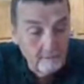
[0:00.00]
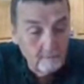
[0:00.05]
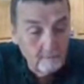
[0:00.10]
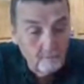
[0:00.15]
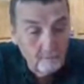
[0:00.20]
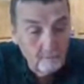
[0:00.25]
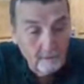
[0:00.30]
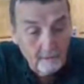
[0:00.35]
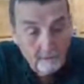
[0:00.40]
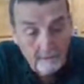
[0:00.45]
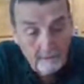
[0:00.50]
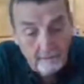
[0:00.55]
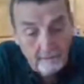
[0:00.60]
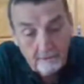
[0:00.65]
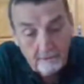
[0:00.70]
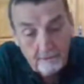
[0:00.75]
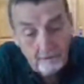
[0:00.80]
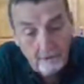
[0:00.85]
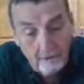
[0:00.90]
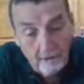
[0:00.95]
well,
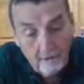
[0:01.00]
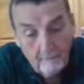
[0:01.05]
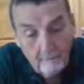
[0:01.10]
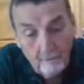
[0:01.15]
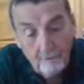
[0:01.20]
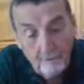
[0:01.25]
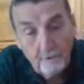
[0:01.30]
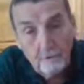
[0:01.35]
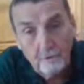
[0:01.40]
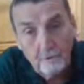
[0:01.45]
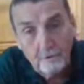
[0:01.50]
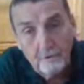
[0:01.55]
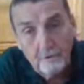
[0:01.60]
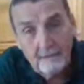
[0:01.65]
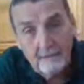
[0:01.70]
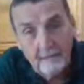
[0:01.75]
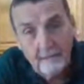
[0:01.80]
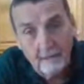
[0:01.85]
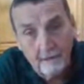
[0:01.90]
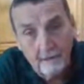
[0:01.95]
it's humble
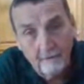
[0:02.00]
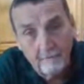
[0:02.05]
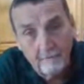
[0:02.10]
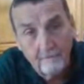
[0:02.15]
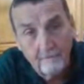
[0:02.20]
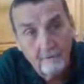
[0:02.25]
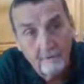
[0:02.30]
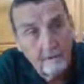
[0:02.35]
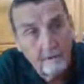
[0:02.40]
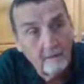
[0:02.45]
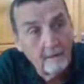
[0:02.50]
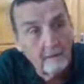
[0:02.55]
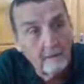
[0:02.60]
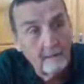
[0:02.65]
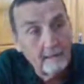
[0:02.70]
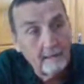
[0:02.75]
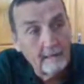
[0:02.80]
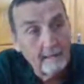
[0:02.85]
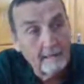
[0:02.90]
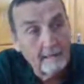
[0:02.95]
yourself
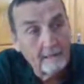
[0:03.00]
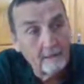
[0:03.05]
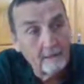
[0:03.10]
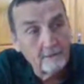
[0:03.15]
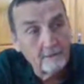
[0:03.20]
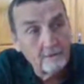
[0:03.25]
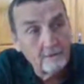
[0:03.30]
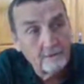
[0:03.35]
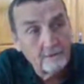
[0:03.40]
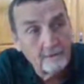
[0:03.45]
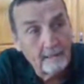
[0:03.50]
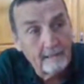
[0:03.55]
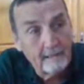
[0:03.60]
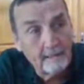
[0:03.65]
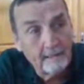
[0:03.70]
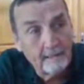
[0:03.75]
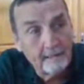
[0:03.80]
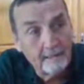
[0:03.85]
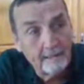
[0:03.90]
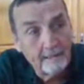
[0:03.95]
and
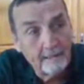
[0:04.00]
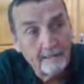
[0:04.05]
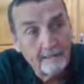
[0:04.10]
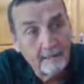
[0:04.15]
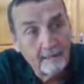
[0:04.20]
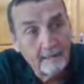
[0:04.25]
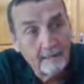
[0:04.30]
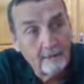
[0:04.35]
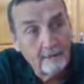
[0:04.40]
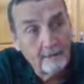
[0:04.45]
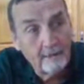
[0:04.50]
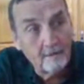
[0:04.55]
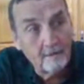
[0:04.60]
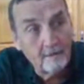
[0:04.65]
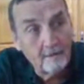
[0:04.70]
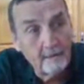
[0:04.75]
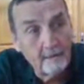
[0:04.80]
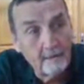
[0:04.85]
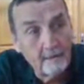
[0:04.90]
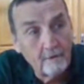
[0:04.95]
understand that they're
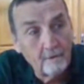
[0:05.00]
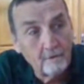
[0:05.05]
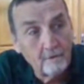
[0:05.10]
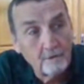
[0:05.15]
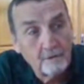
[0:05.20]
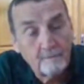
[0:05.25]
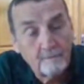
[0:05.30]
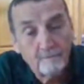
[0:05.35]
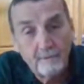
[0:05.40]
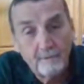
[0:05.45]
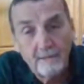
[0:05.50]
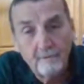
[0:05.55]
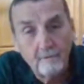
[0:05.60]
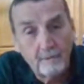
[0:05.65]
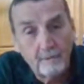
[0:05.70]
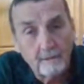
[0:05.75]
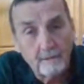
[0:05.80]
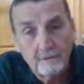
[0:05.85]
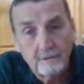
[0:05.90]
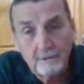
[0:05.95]
they're
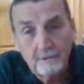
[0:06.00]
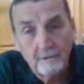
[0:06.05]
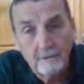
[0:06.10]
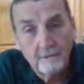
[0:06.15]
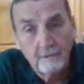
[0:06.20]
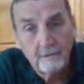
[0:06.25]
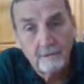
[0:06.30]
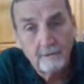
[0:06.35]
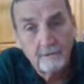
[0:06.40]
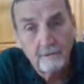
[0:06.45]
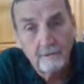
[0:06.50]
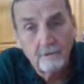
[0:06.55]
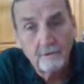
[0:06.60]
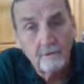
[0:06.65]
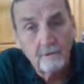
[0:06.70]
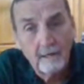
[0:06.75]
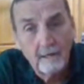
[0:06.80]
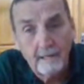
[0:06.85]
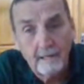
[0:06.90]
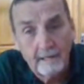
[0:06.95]
spirits. They're
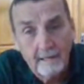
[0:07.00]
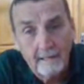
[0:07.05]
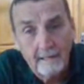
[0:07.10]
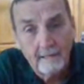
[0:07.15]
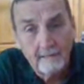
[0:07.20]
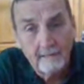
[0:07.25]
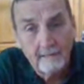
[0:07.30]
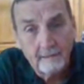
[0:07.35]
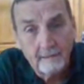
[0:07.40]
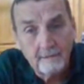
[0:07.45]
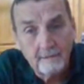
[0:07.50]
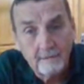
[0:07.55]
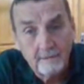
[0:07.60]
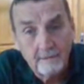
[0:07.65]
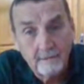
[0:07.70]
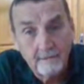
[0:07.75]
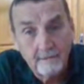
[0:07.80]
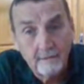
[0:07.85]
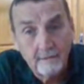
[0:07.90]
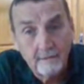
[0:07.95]
not aliens
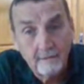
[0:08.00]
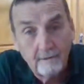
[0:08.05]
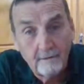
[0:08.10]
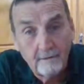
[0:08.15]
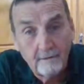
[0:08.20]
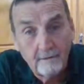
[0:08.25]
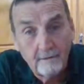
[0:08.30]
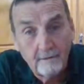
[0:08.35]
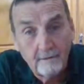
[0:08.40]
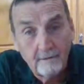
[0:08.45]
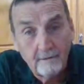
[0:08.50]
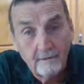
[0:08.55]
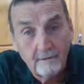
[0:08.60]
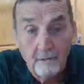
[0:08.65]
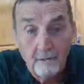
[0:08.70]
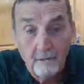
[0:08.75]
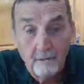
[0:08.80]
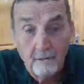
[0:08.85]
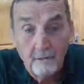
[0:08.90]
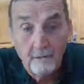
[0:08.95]

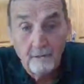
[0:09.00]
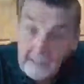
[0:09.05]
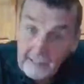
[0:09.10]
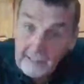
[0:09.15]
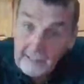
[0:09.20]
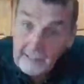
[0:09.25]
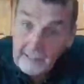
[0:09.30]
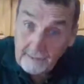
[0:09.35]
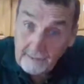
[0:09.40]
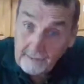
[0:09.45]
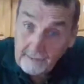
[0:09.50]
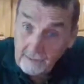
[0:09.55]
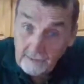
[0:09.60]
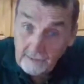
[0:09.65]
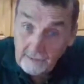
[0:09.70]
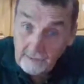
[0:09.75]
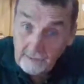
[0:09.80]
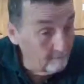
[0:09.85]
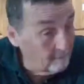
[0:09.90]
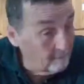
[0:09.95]
there may be
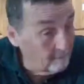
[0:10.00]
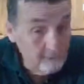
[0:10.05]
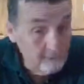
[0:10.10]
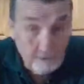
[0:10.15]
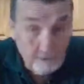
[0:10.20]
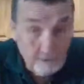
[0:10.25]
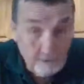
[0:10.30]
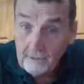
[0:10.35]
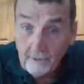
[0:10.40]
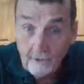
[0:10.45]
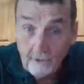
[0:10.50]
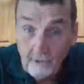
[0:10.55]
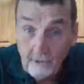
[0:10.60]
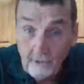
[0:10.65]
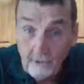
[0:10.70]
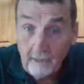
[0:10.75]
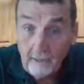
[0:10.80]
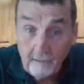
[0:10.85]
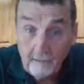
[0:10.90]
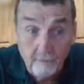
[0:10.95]
aliens. I'm not saying they're
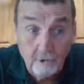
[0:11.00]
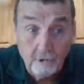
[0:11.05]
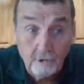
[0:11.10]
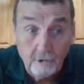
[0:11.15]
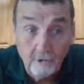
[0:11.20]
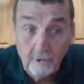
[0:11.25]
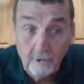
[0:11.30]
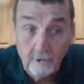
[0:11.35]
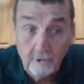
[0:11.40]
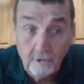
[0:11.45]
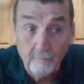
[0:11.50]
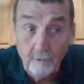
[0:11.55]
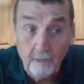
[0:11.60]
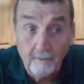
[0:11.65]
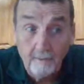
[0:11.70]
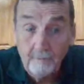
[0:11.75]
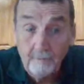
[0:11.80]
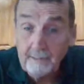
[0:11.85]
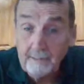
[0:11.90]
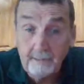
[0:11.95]
not. I'm sure there
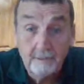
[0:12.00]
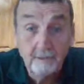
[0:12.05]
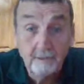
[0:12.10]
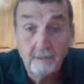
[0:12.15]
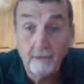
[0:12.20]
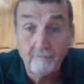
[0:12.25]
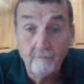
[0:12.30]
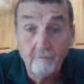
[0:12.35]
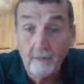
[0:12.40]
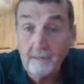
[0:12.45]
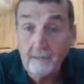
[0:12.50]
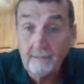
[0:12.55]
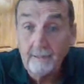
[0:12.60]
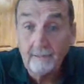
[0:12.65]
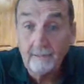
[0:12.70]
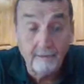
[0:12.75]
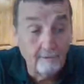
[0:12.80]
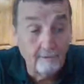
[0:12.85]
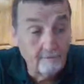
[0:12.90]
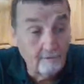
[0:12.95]
probably is stuff like
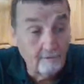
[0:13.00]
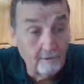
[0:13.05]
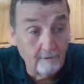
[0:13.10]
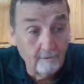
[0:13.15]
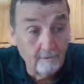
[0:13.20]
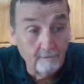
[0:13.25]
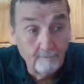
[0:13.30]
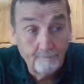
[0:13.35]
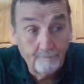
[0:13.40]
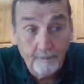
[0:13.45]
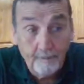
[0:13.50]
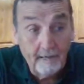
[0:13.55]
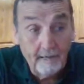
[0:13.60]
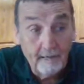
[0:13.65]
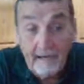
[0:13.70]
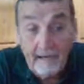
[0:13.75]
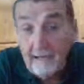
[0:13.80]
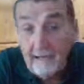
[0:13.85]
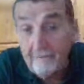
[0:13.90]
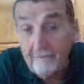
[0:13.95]
that out there.
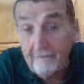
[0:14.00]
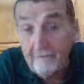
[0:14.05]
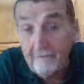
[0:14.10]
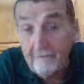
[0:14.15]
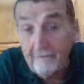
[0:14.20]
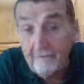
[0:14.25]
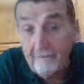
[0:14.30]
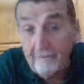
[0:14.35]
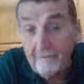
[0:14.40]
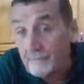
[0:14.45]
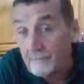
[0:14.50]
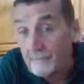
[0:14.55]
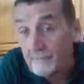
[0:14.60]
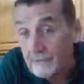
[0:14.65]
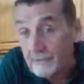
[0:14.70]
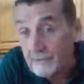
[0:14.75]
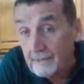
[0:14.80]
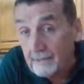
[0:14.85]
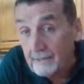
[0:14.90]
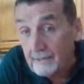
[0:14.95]
I haven't
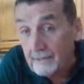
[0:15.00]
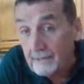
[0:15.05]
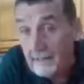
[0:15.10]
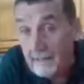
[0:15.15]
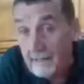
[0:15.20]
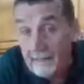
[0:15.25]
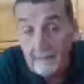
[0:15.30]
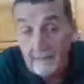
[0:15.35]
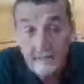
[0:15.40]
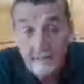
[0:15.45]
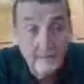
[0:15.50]
experienced that.